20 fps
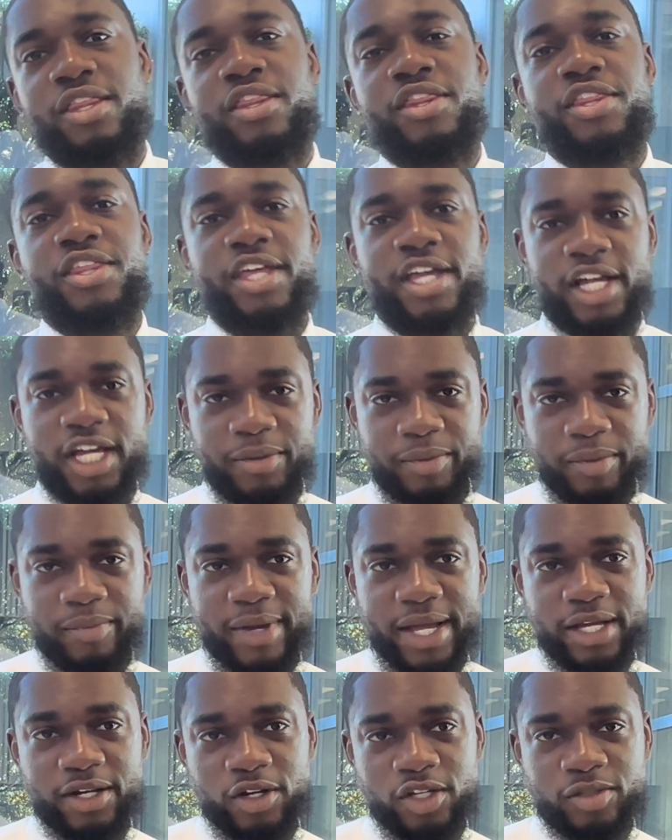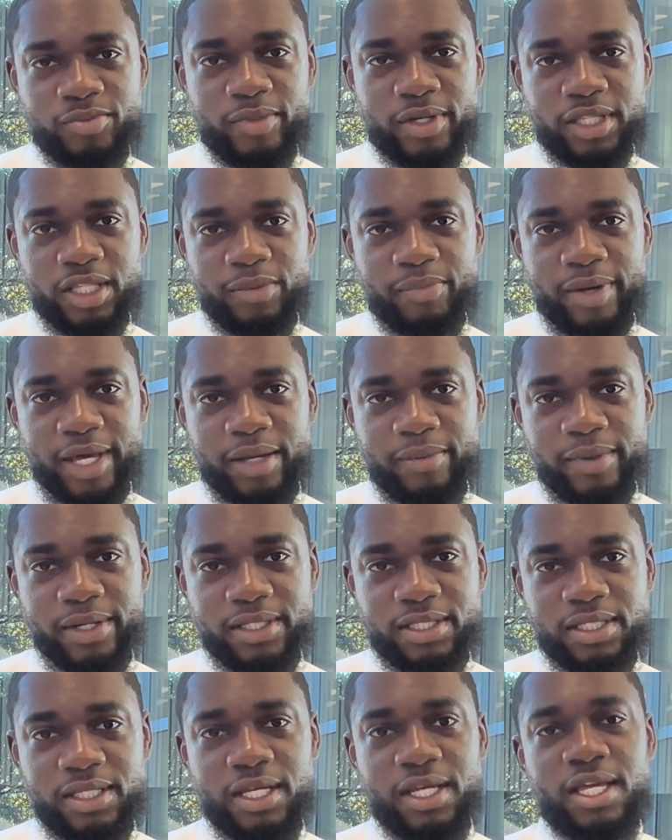They're going to be making those monthly
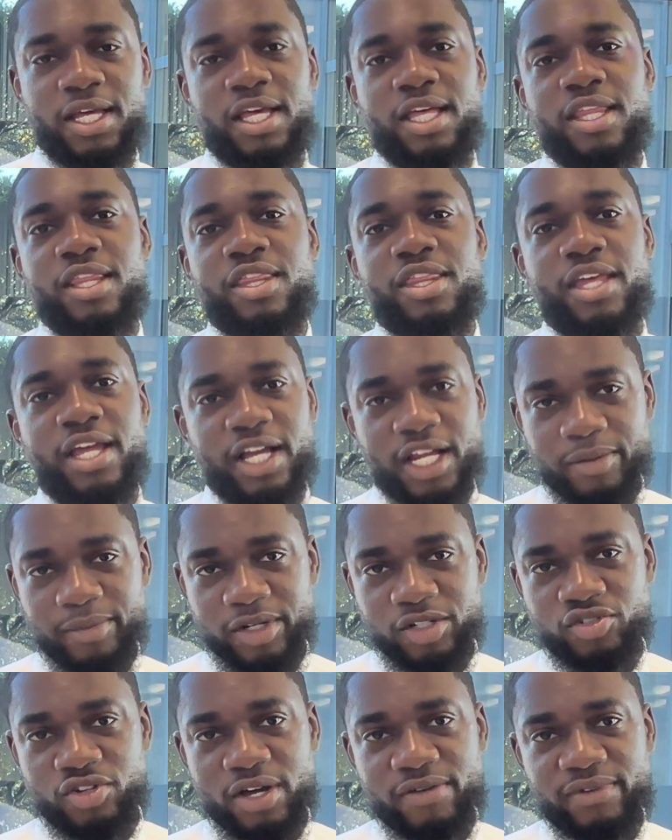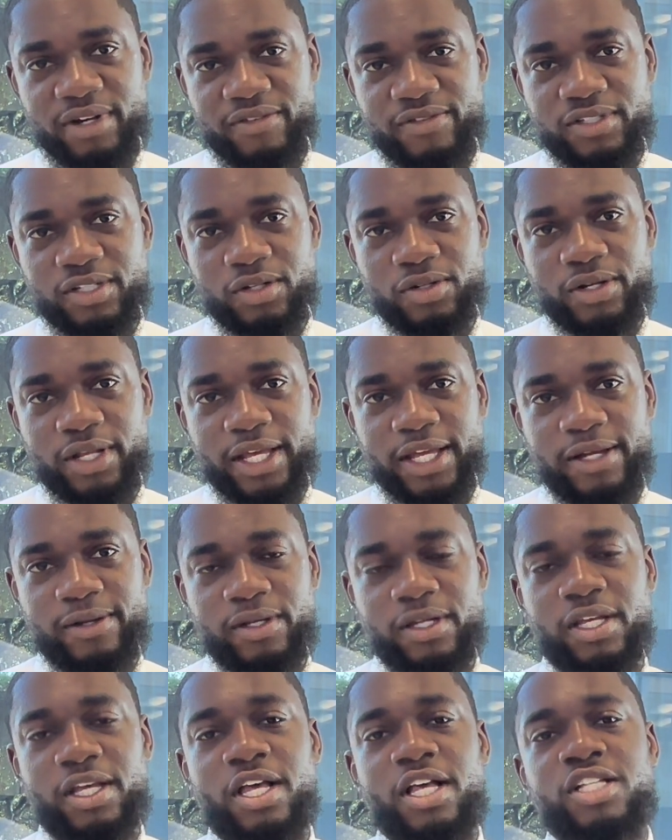payments. They're going to be driving every single day.
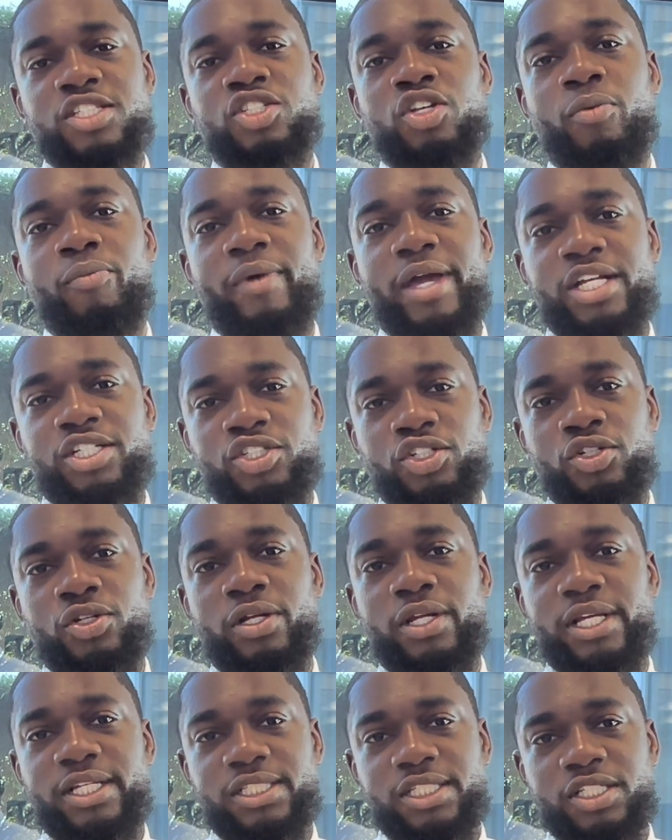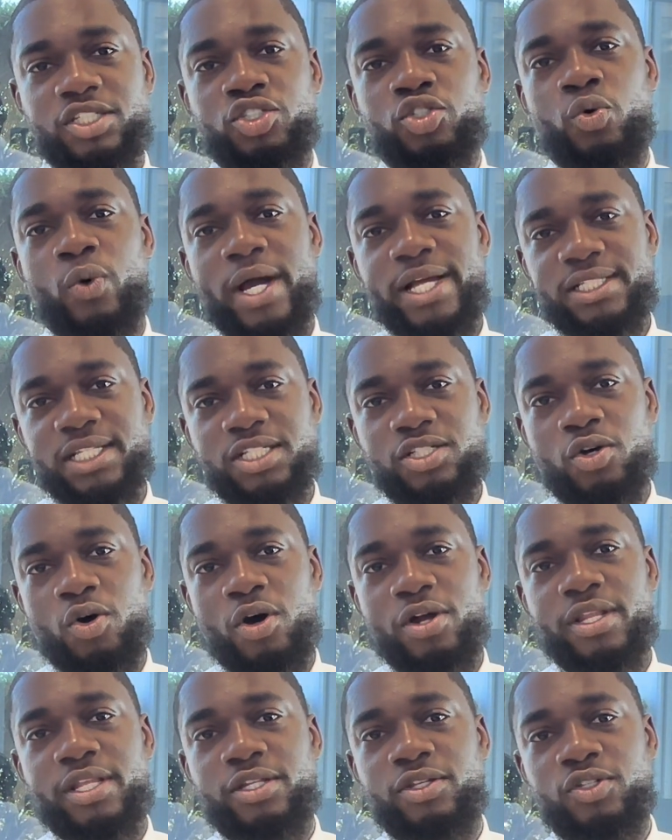So make sure you listen twice as
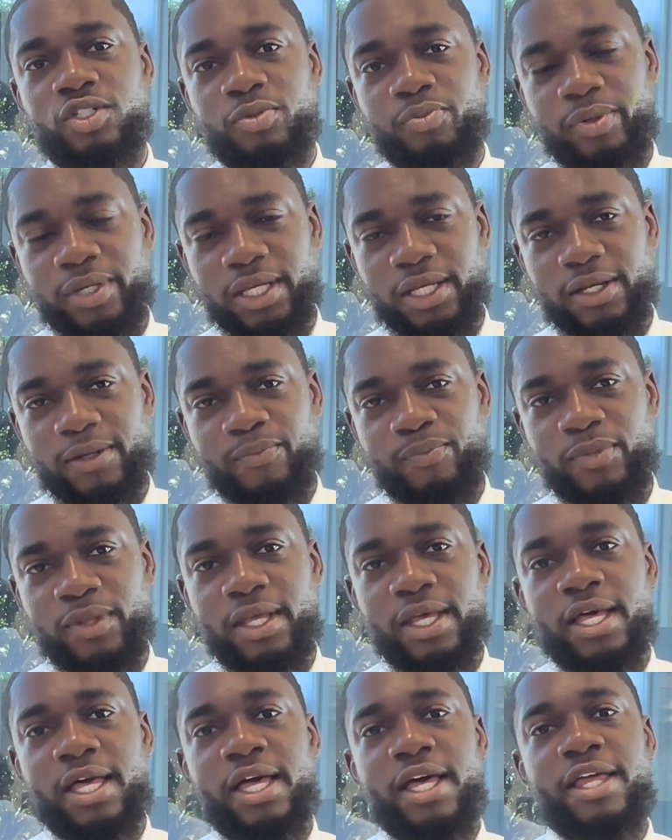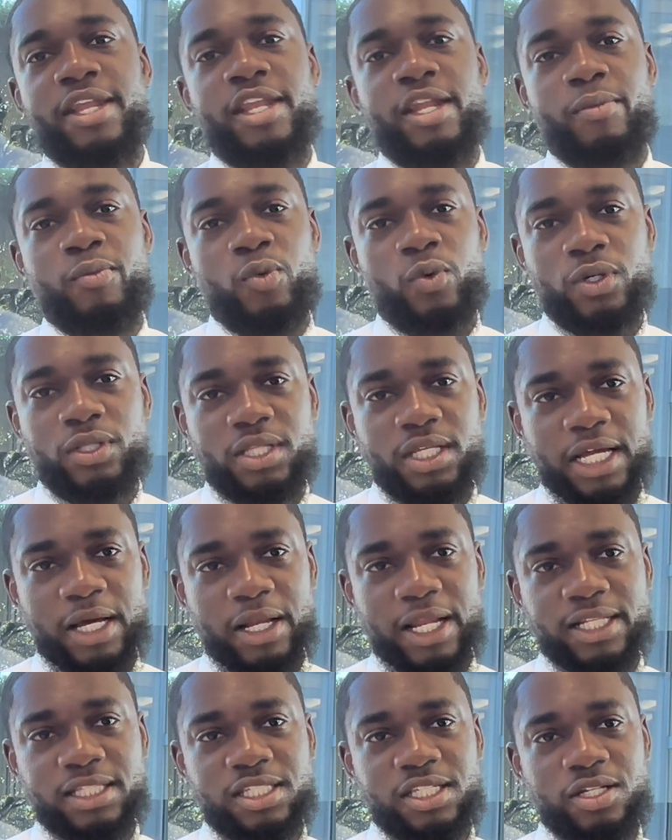hard than you speak. Number one thing I
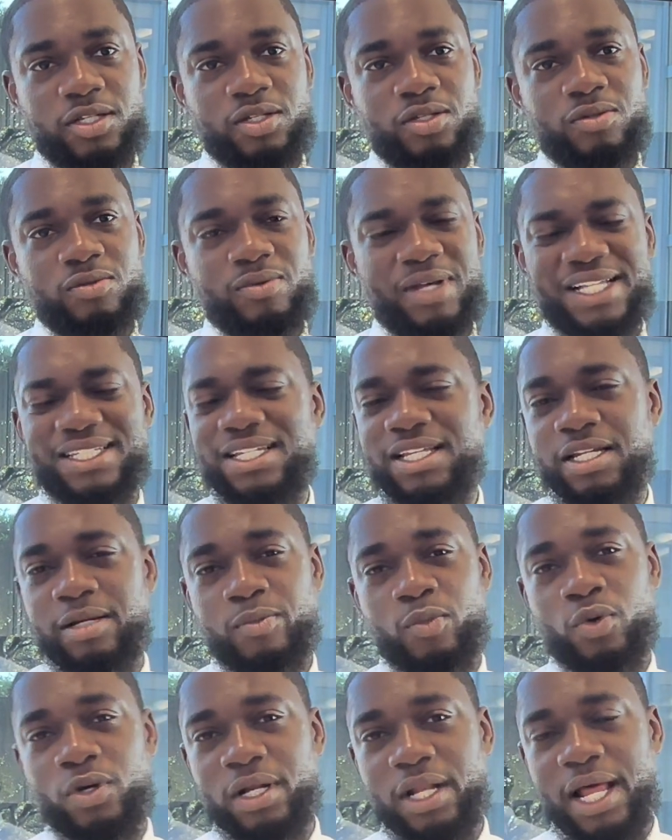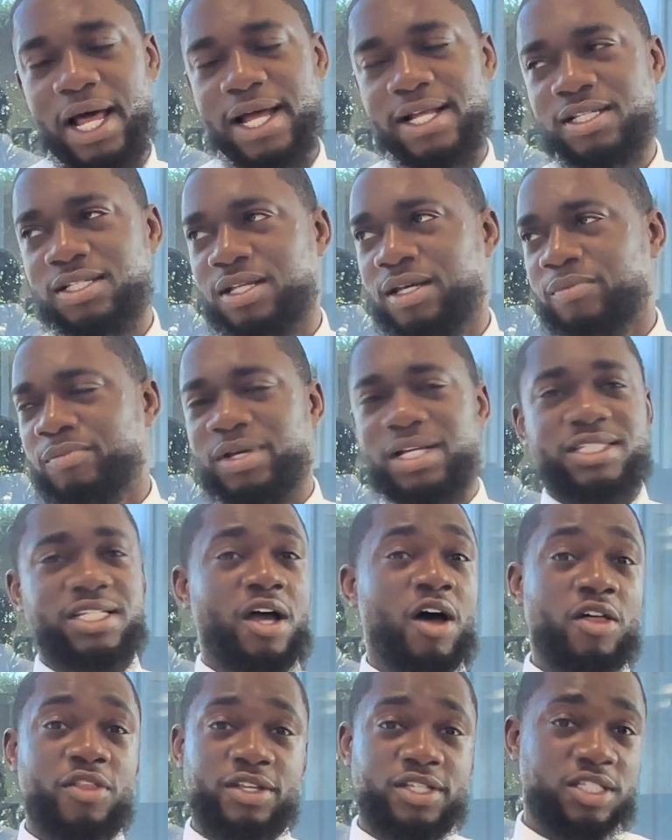like to tell you, I said number one a lot because
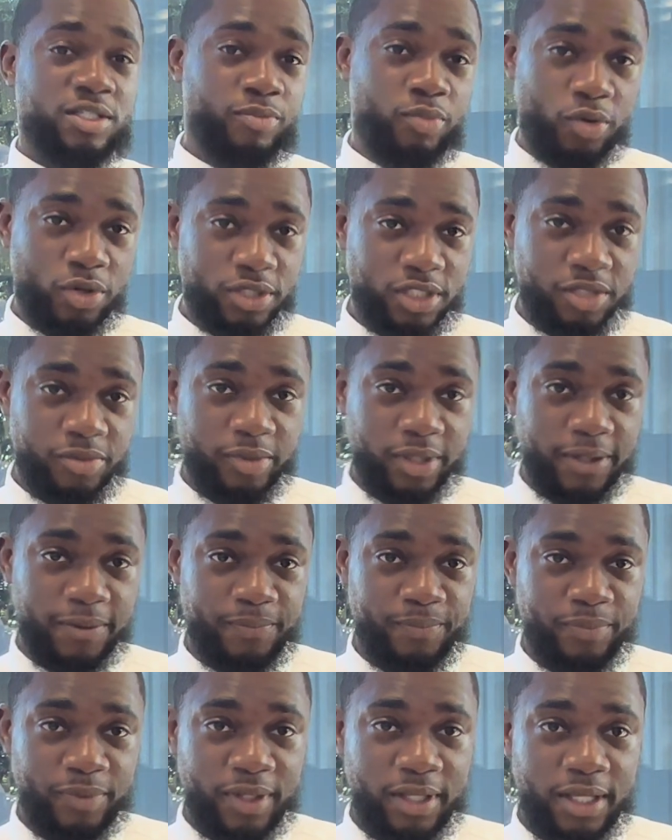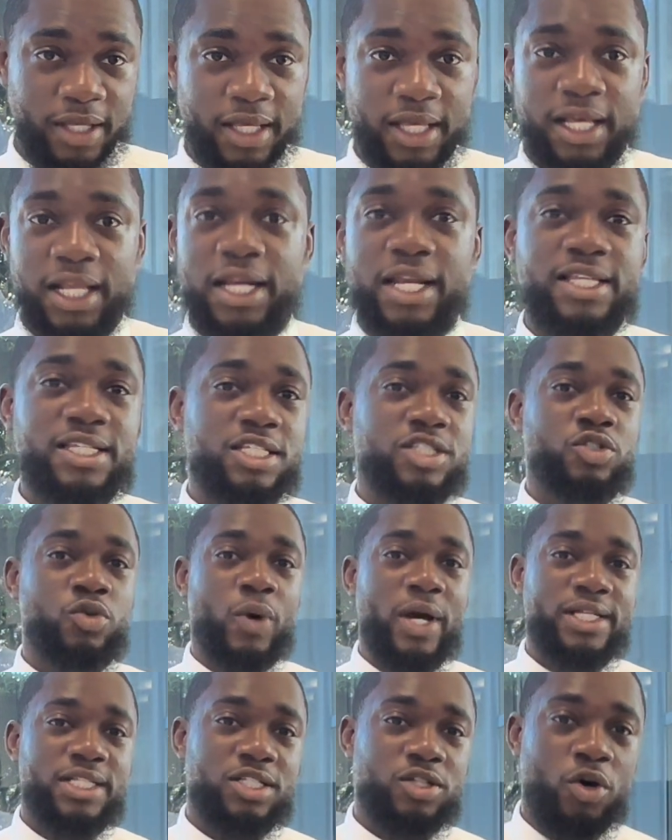all this is important to me. Listen
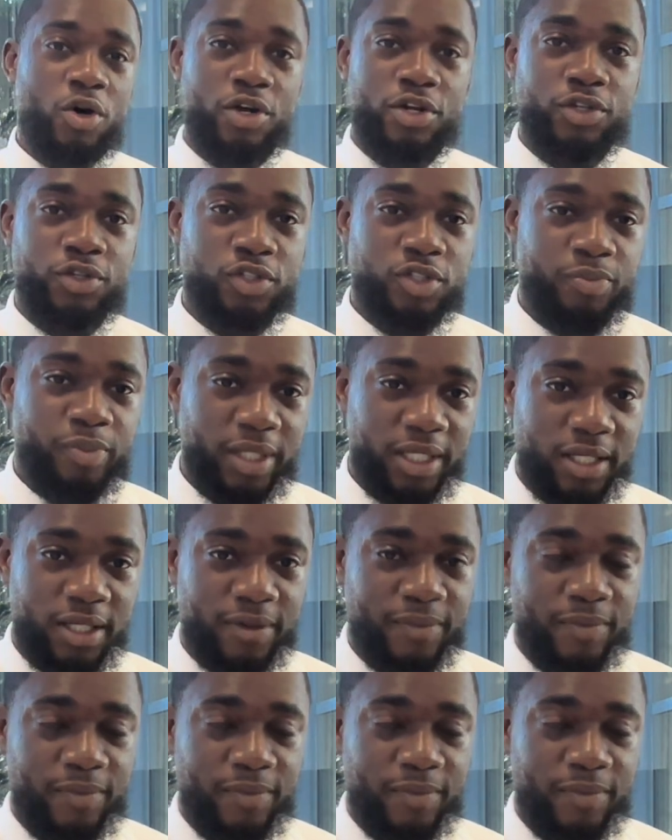twice as hard than you speak.